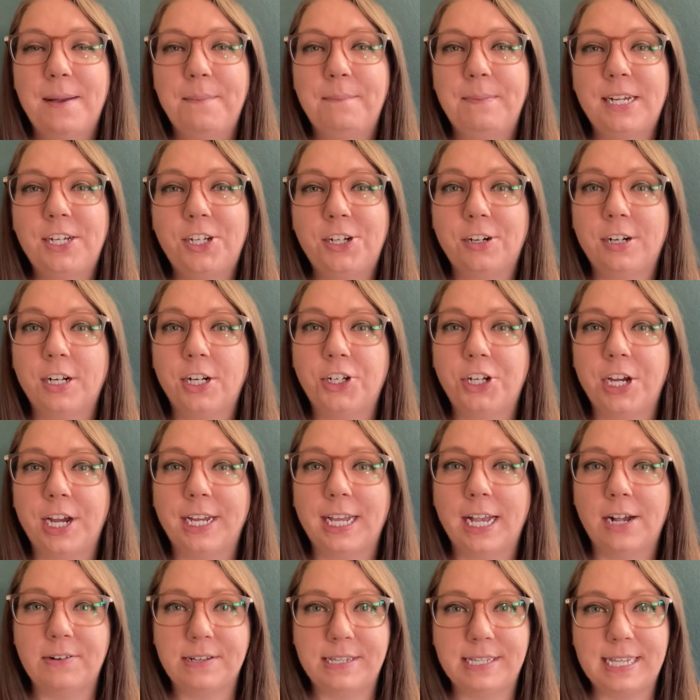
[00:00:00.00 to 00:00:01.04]
Be sure to
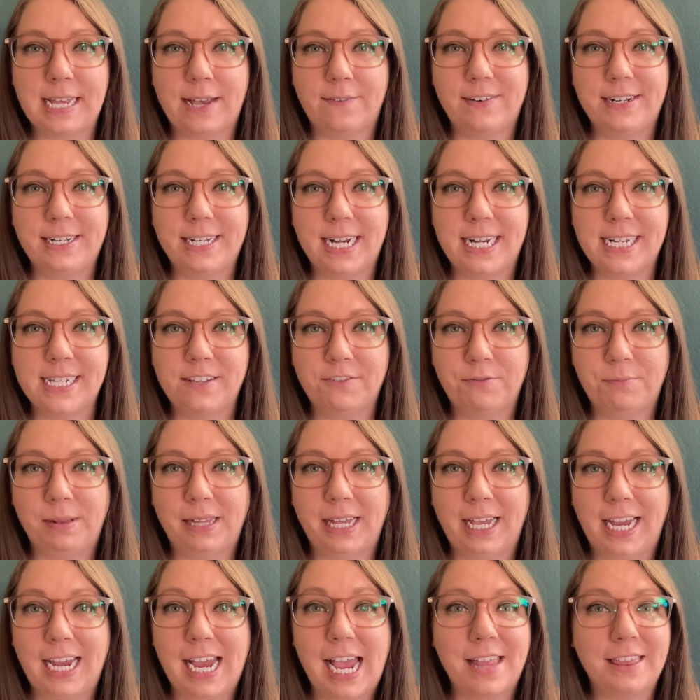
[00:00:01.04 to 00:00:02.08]
check out Seven Days of
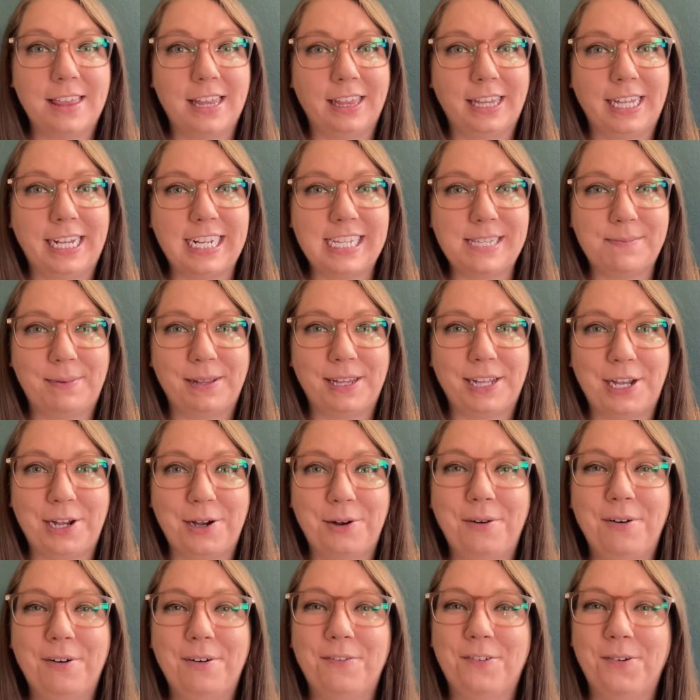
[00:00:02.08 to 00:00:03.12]
Play at the links
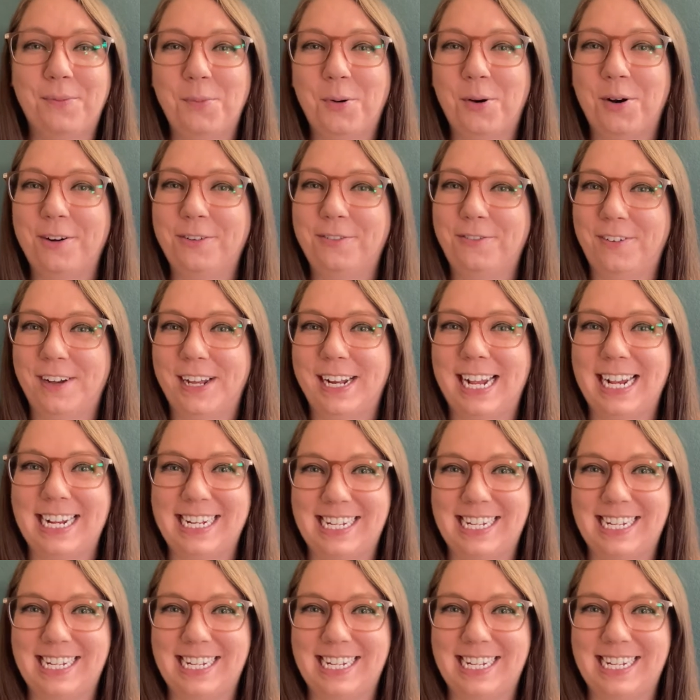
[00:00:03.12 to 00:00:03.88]
below for more fun